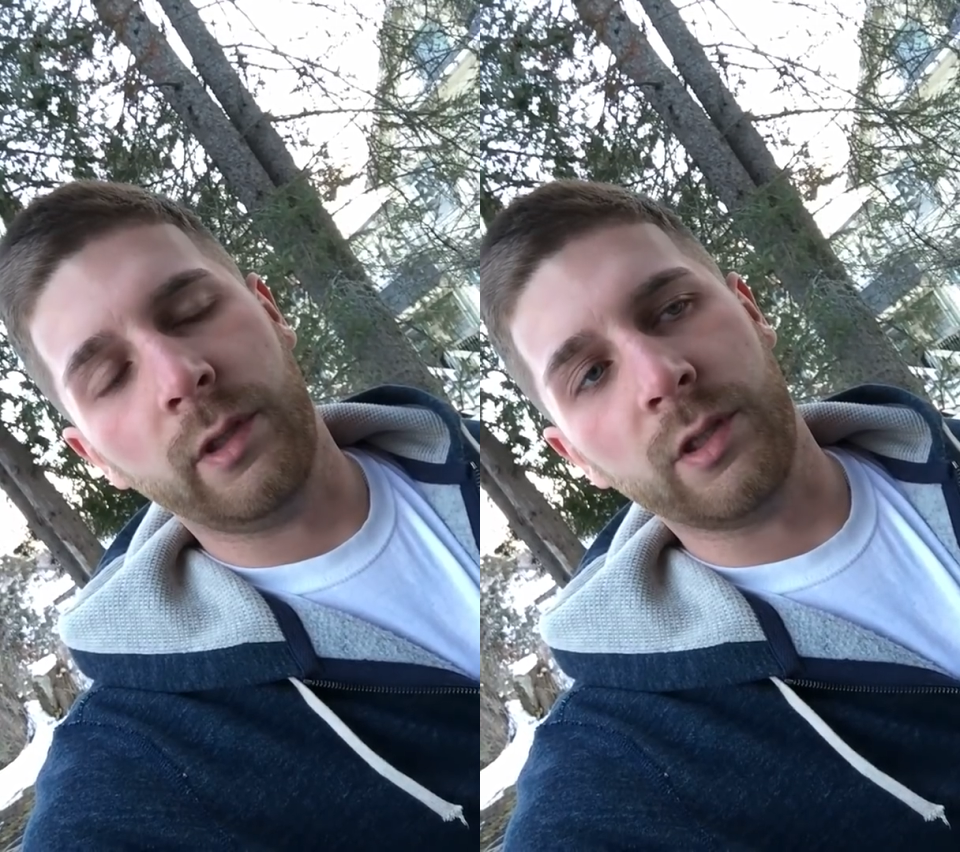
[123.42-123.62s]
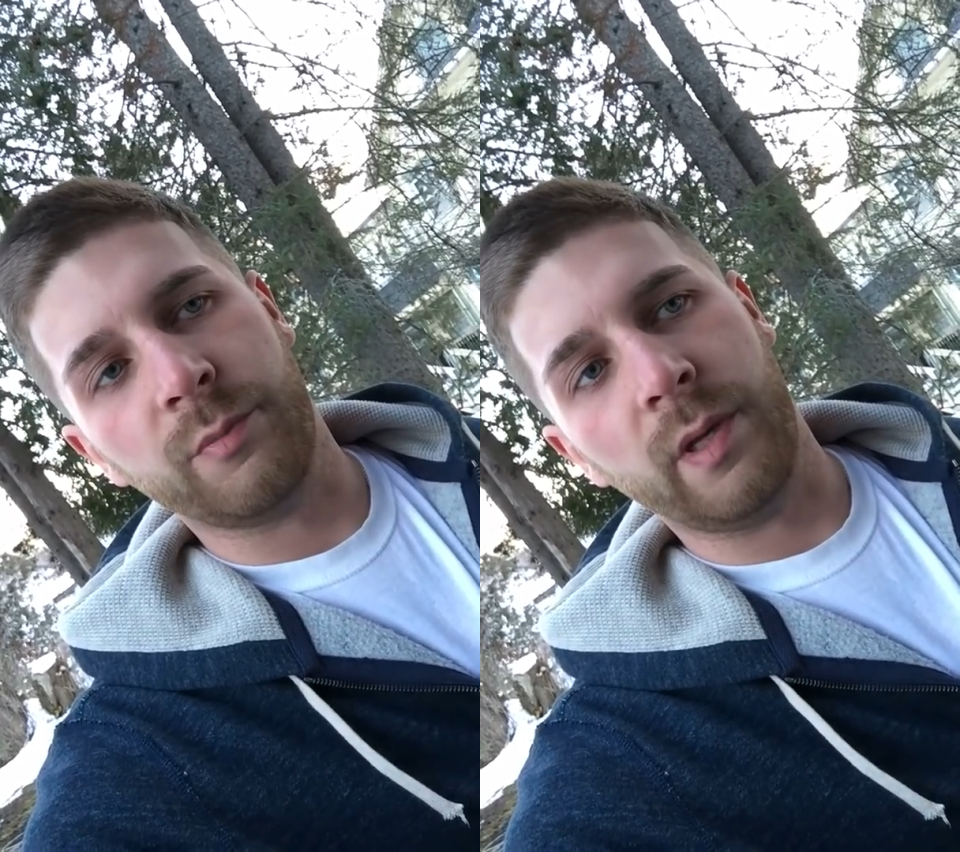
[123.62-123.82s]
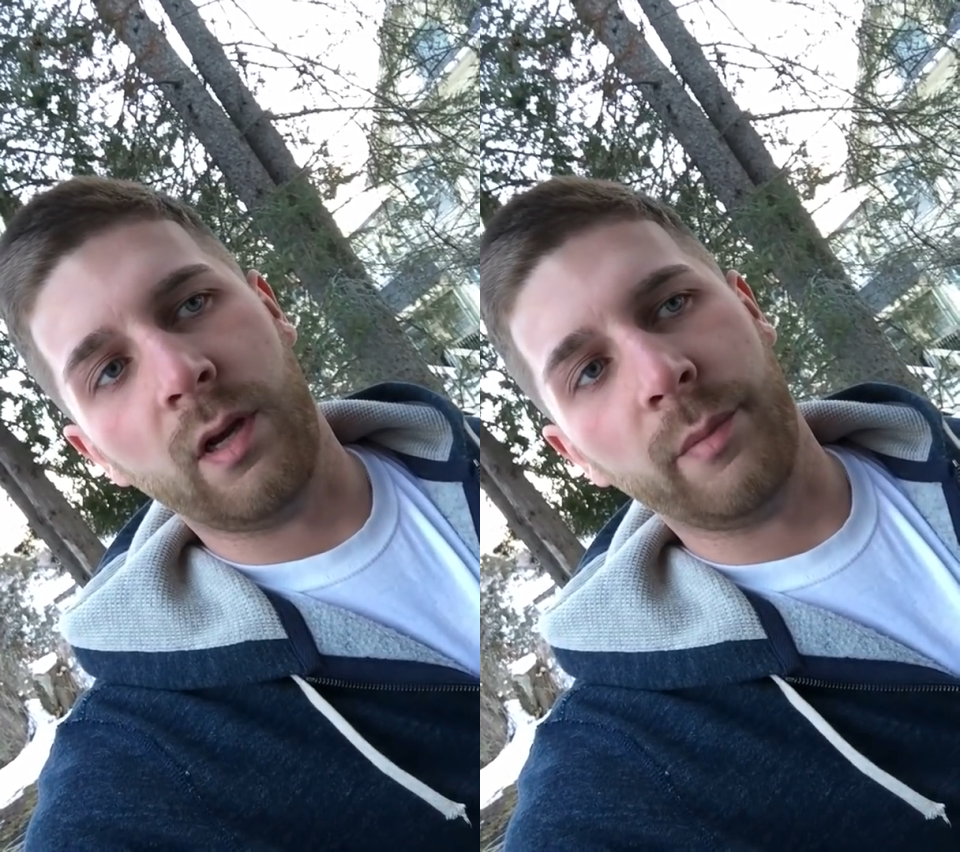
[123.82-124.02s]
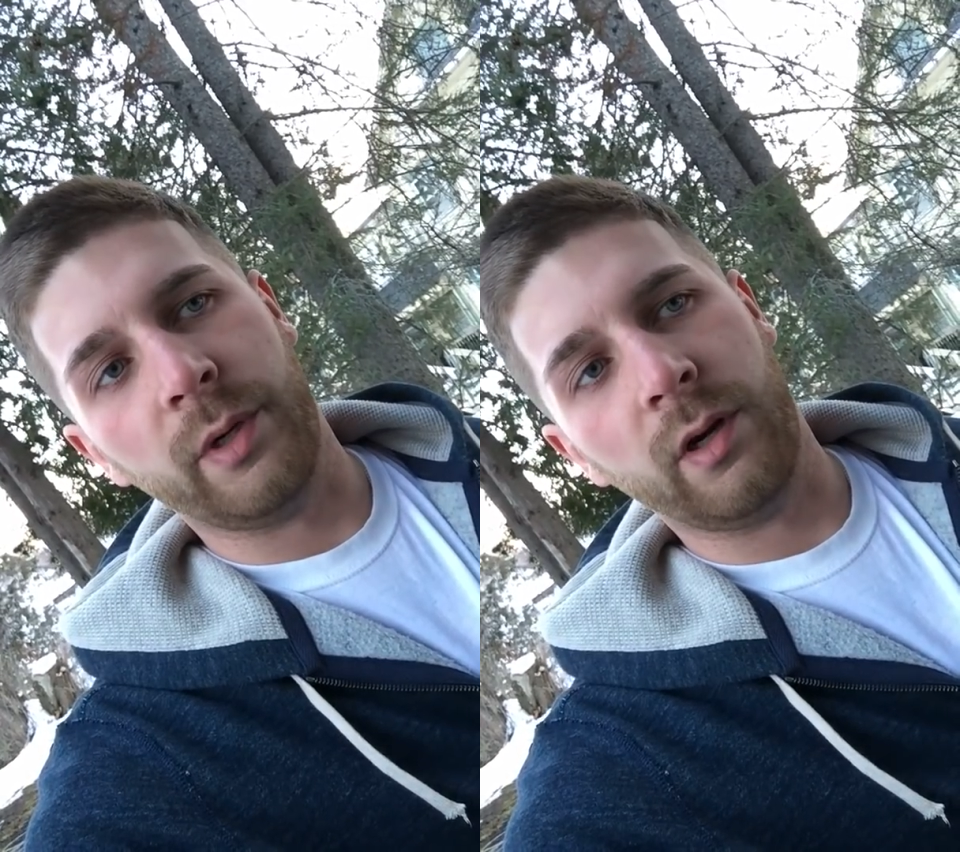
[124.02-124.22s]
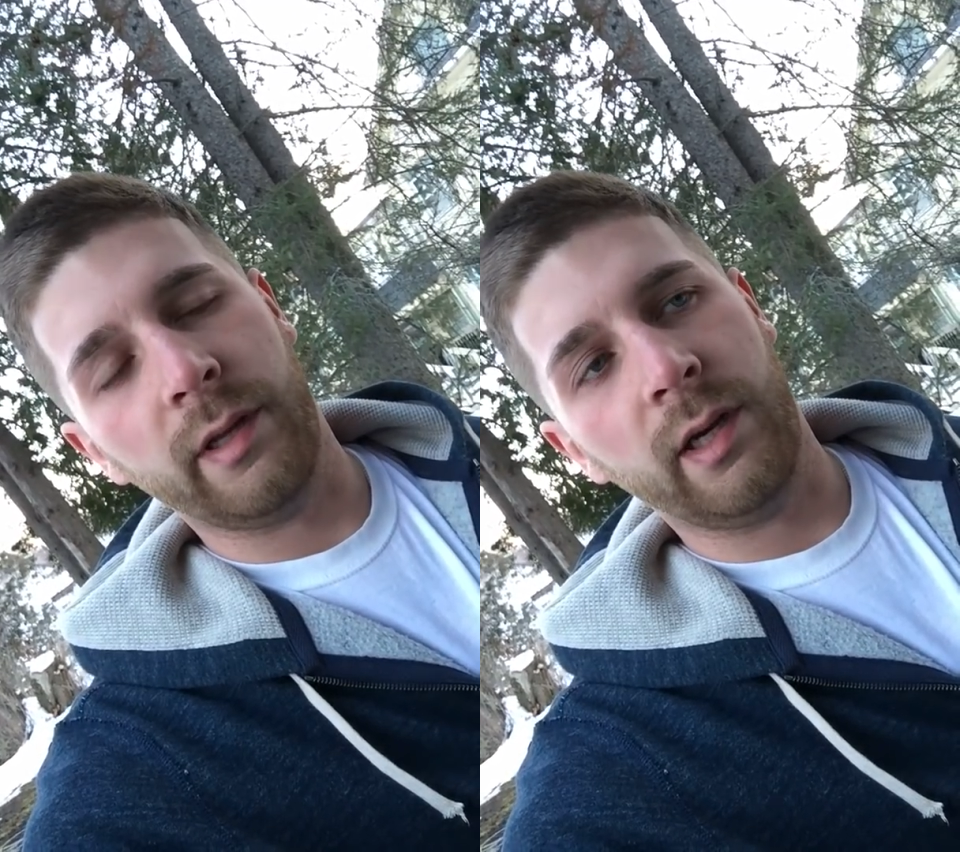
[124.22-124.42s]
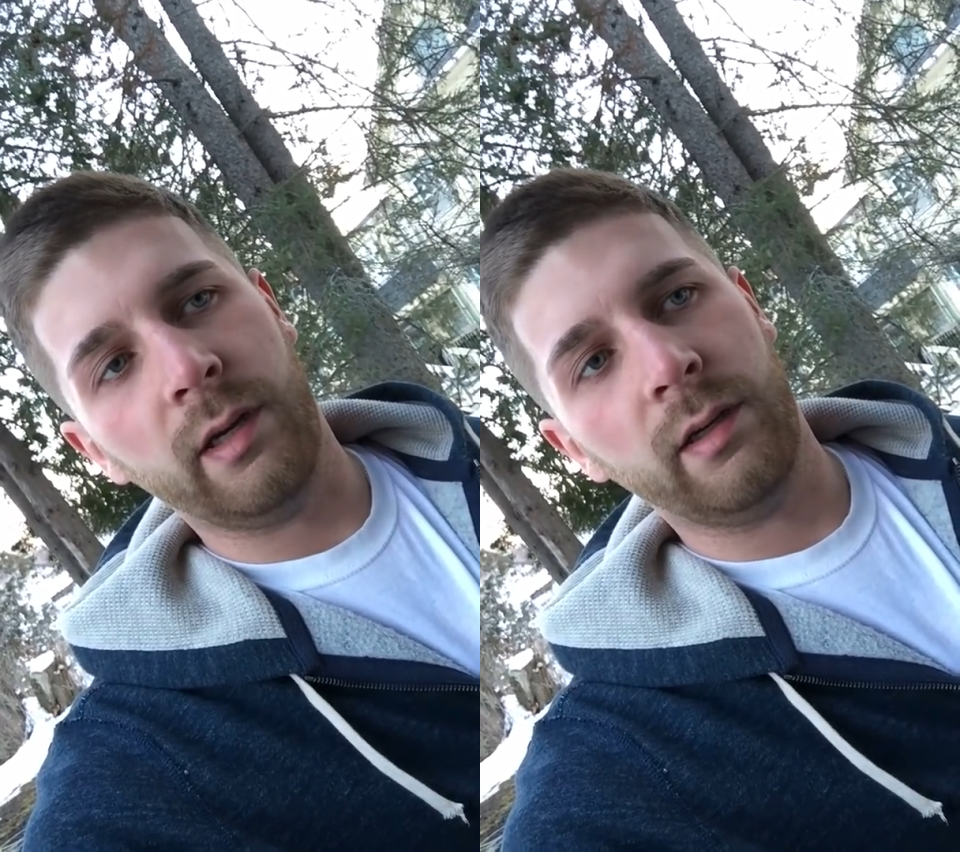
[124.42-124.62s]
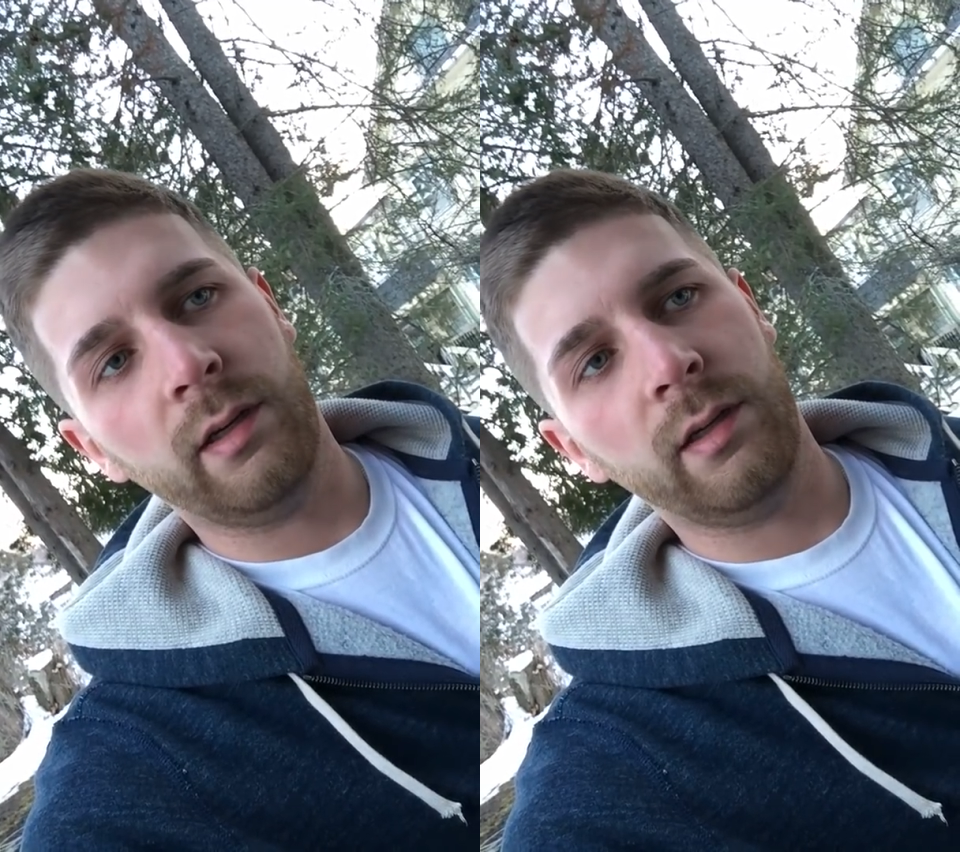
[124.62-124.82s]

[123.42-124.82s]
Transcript: speedometer on there.